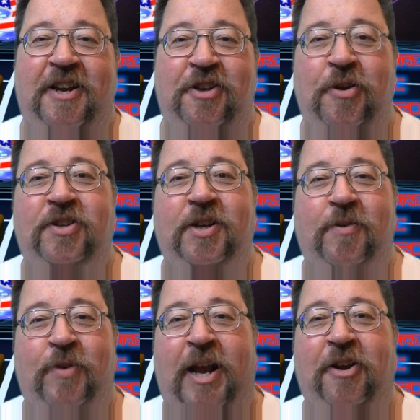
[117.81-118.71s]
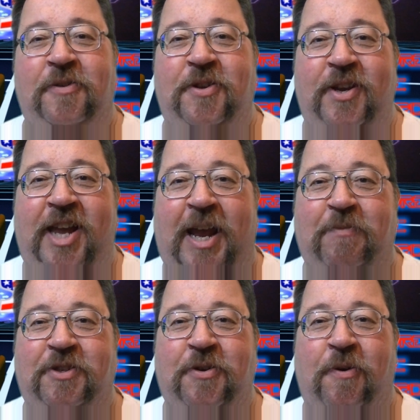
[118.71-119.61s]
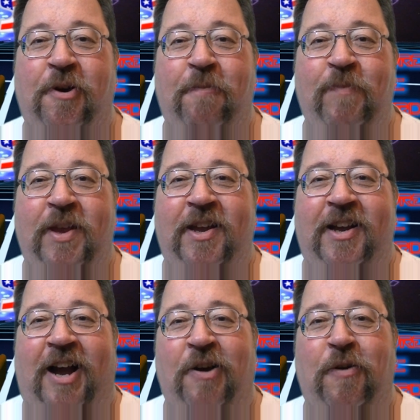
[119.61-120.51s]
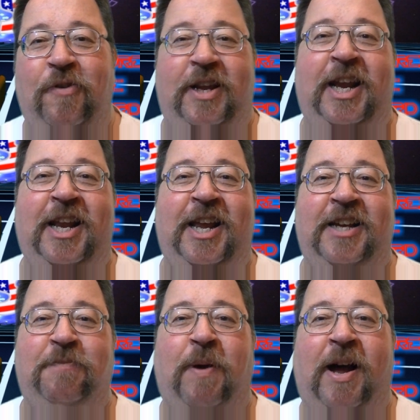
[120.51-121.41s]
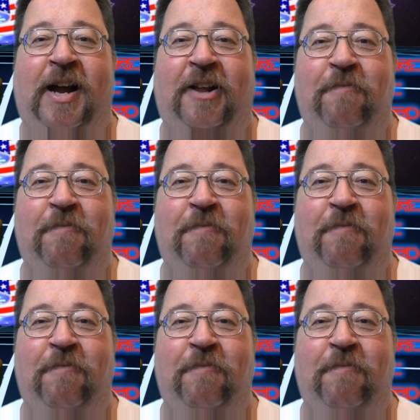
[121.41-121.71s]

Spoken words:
usually when I go to a game store, I'll go over to the NES pile